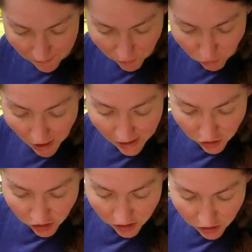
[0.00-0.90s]

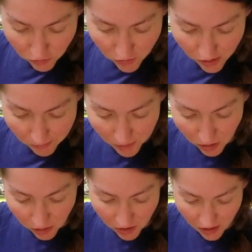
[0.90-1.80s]
Radishes,
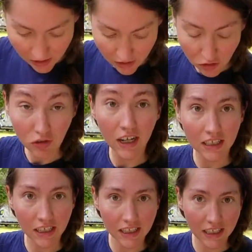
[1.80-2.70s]
cucumbers, and the
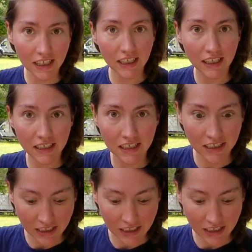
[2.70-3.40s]
dressing is